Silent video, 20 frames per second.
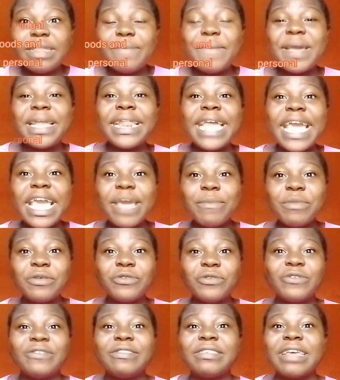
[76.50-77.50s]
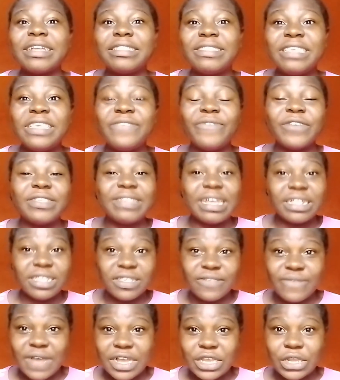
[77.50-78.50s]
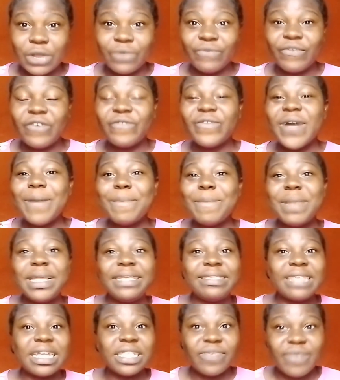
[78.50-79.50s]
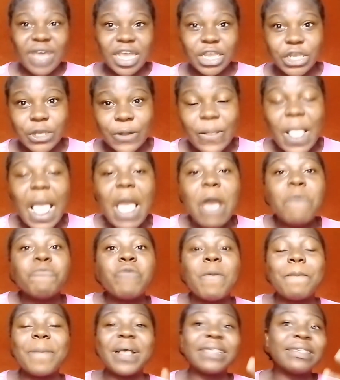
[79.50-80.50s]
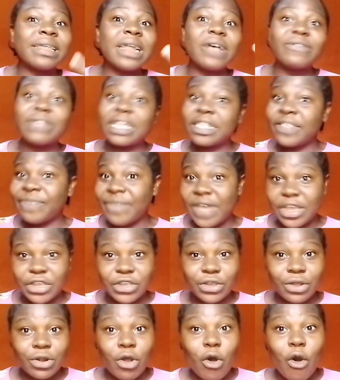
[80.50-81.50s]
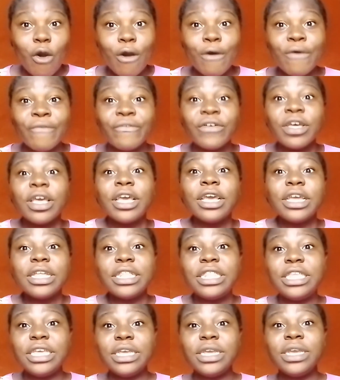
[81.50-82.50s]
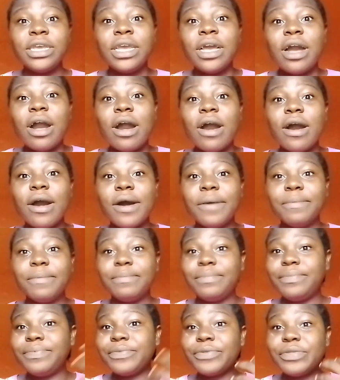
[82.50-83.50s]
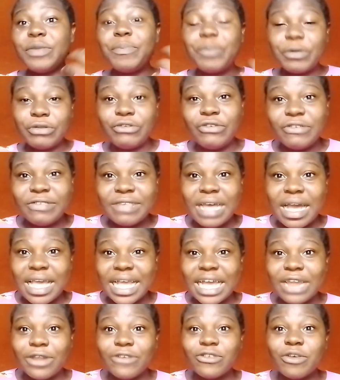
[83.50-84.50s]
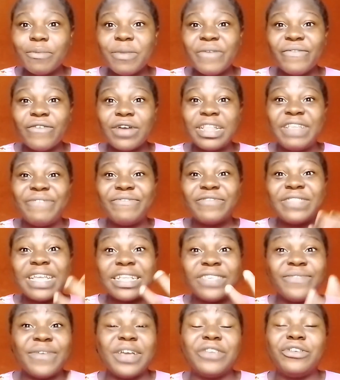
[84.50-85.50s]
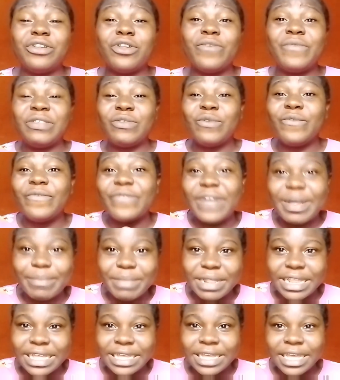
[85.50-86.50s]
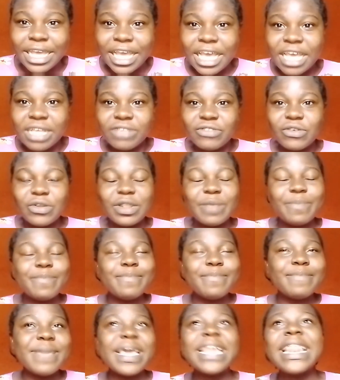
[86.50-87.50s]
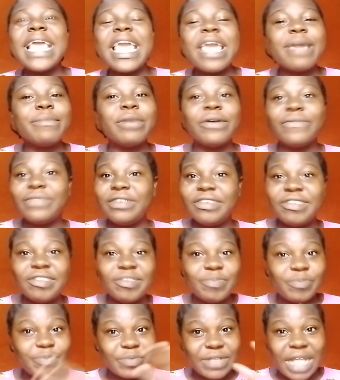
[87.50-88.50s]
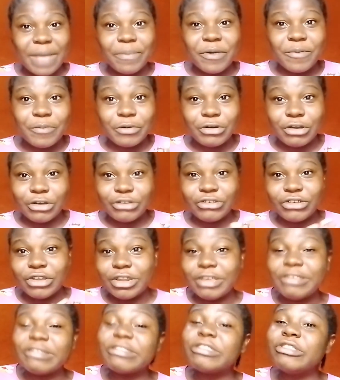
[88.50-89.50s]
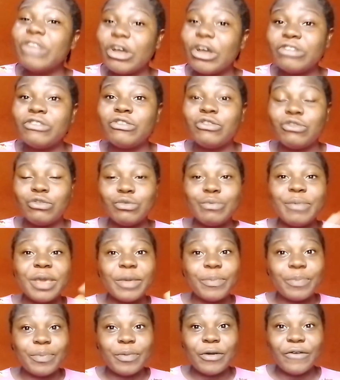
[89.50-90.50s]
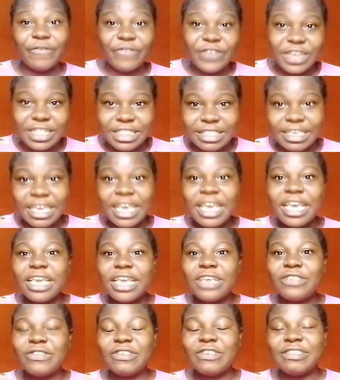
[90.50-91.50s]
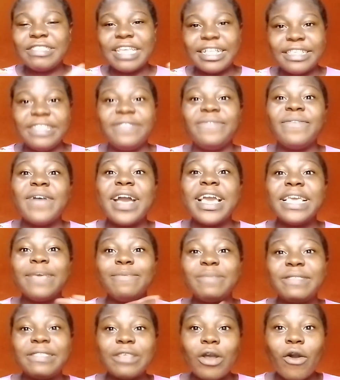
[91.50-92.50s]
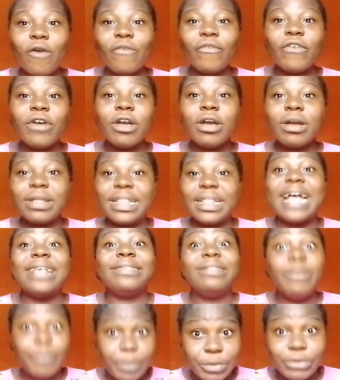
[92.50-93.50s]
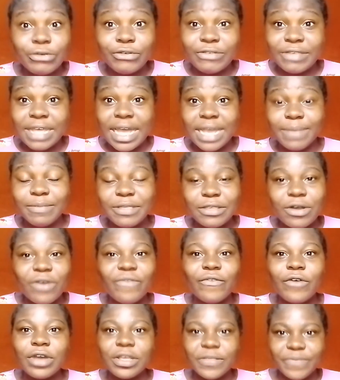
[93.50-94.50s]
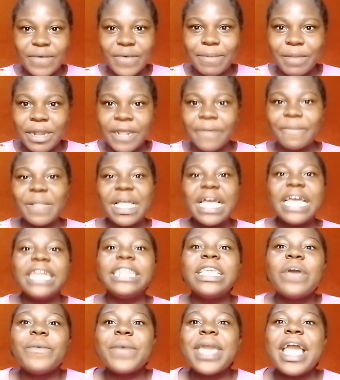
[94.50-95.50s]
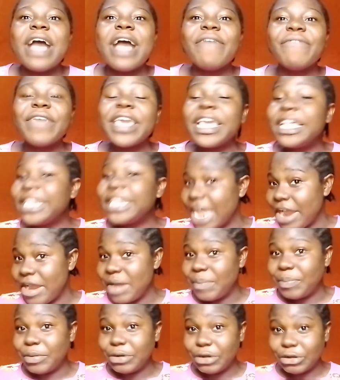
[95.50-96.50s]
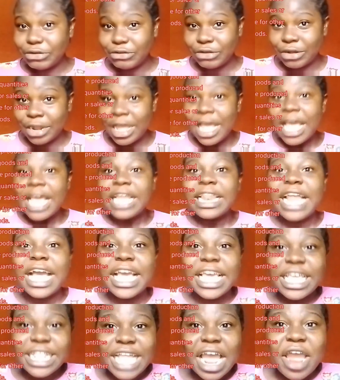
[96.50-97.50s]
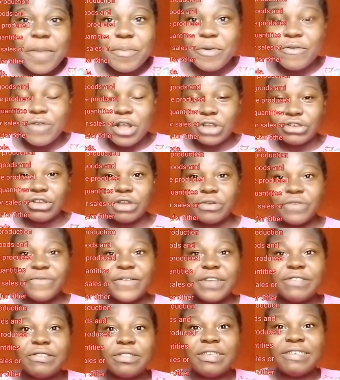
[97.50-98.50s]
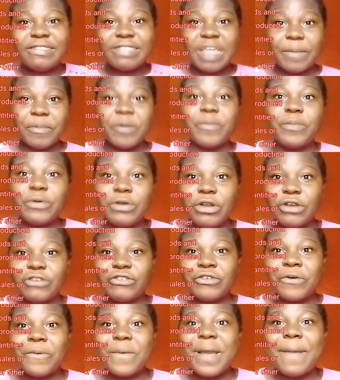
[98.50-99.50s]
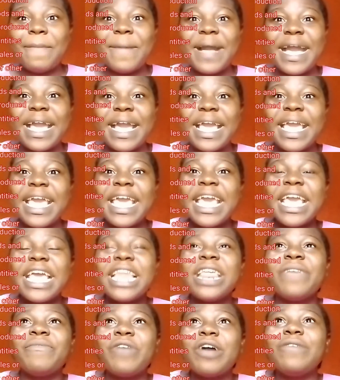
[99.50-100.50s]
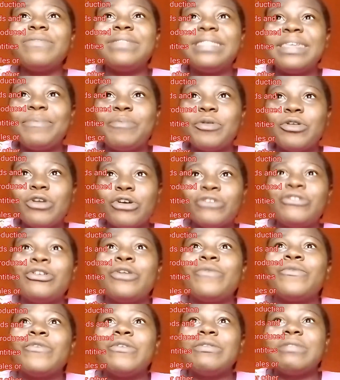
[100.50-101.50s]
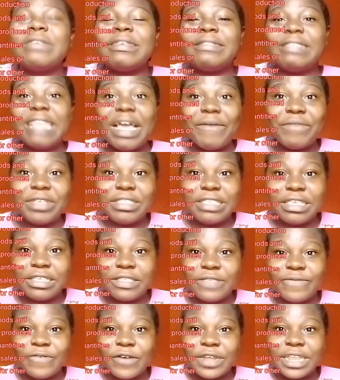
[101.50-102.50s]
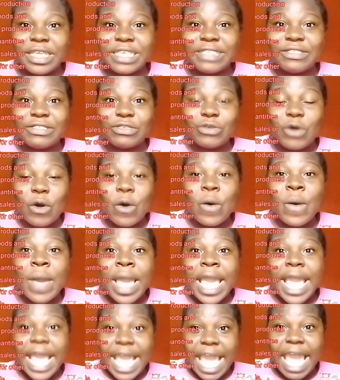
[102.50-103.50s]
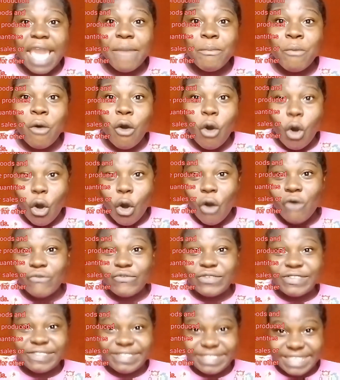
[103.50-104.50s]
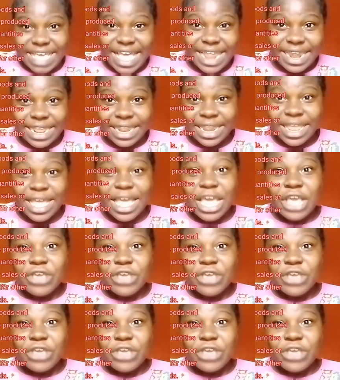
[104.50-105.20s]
The main aim is for satisfaction, for family satisfaction, for personal satisfaction of the um the producer. It can also be for the satisfaction of his own family. So the main aim of this type of production is not to make profit, is to satisfy himself, that's the producer himself or his family. Then we have indirect production. Now, indirect production refers to this type of production whereby it involves the production of goods and services for the sole aim of selling.